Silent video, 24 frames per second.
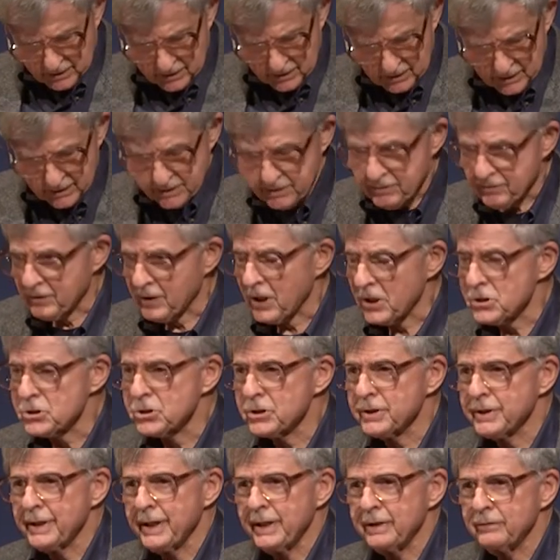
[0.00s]

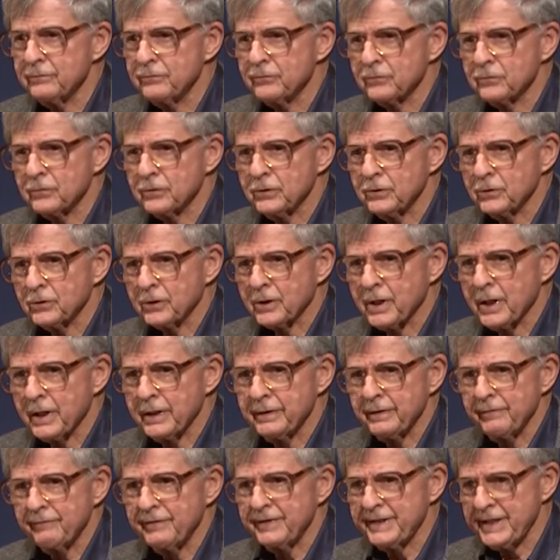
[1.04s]
introduction and for your kind
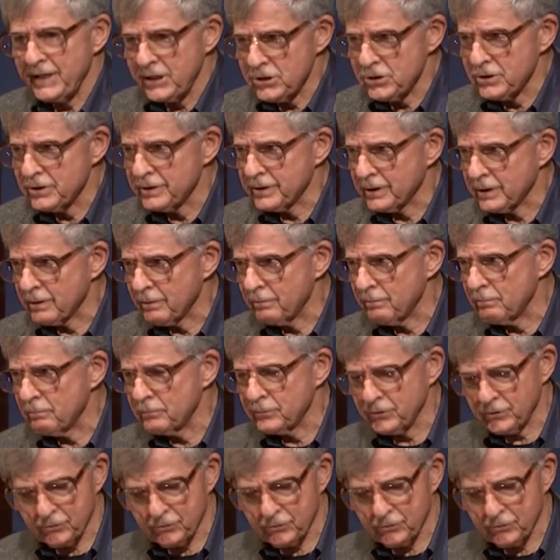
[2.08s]
invitation to come